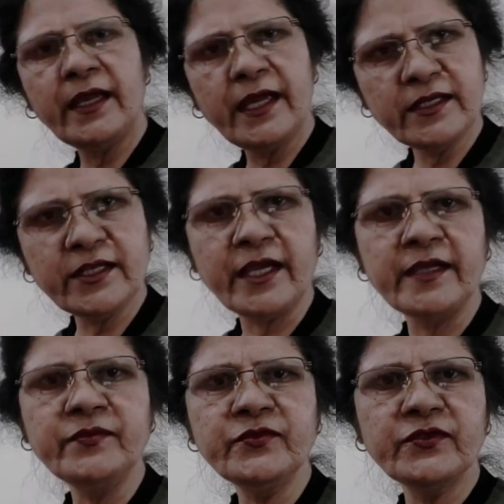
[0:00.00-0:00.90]
At
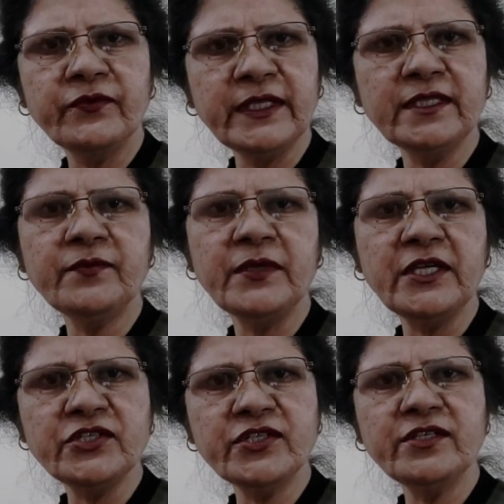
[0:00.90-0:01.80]
times, when the
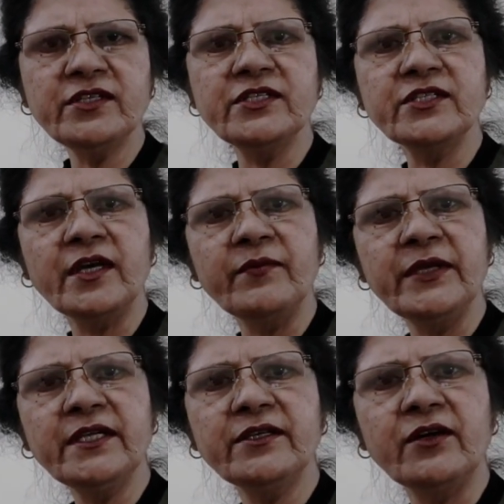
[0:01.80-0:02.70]
patient is
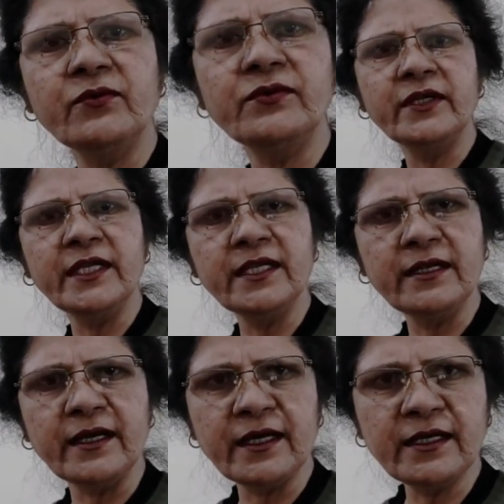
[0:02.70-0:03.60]
coming down in
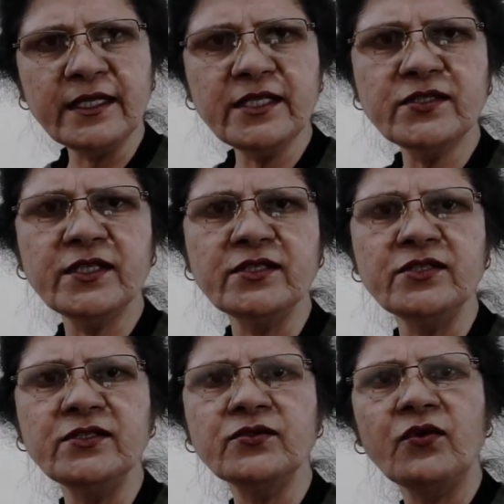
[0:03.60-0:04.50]
early
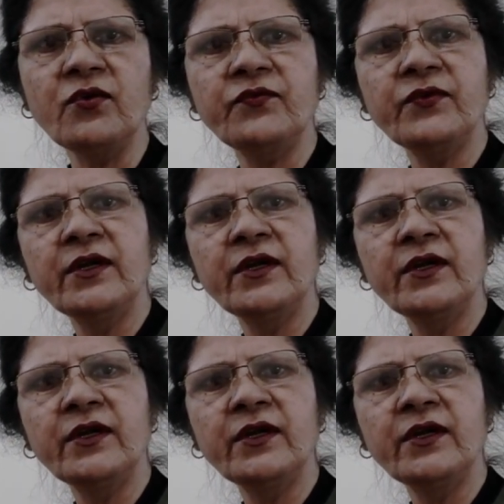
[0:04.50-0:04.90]
stages of